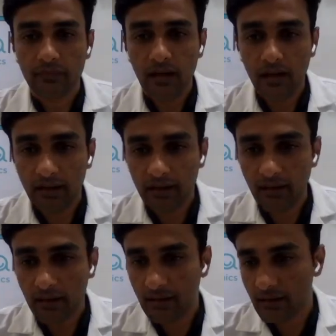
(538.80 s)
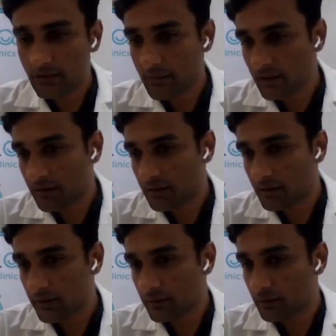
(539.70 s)
Hi Mahira, how
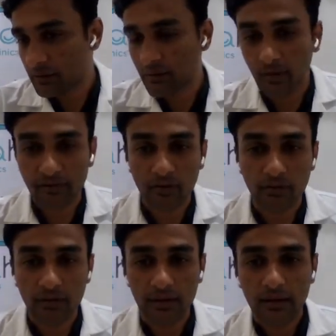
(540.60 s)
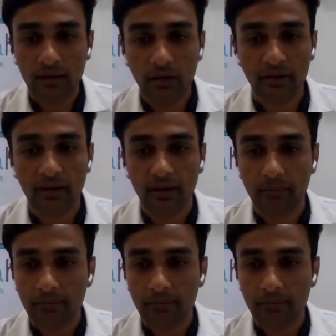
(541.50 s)
are you? Good afternoon. How can I help?